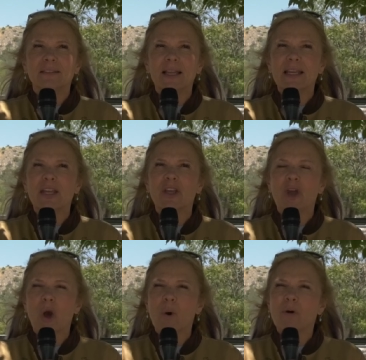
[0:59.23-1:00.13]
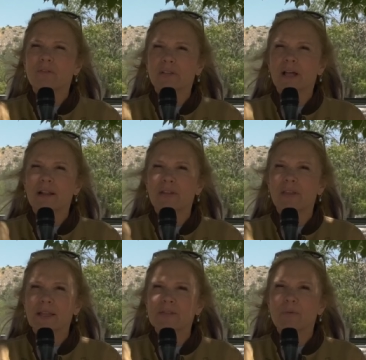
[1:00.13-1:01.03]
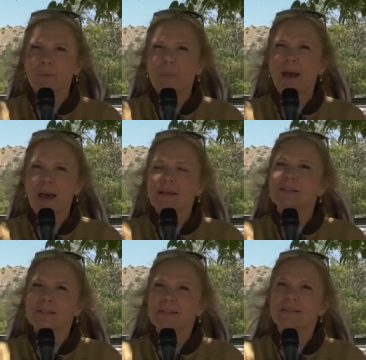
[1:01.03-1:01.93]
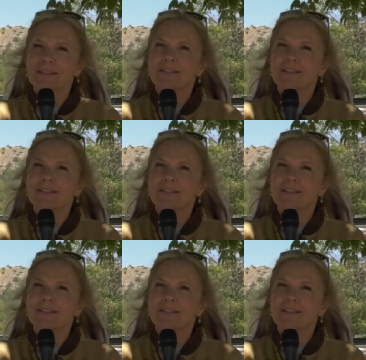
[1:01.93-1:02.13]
letting go of a lot of things from the past.